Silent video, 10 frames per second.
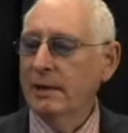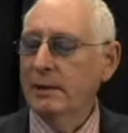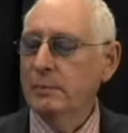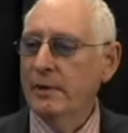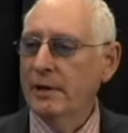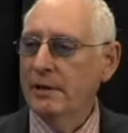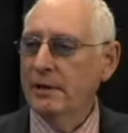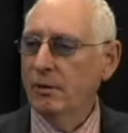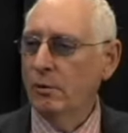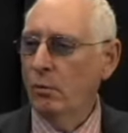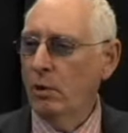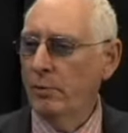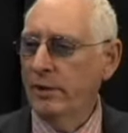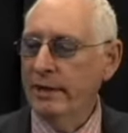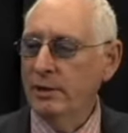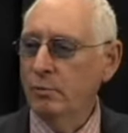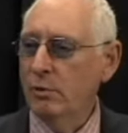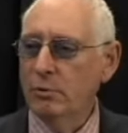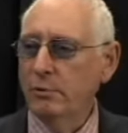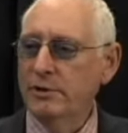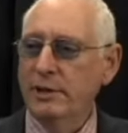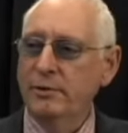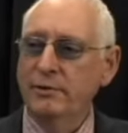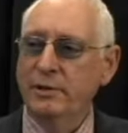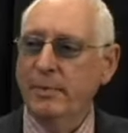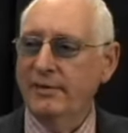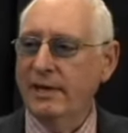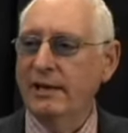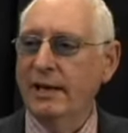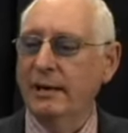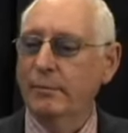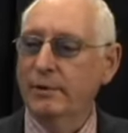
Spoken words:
Now, what were they doing? What was so interesting about that camp?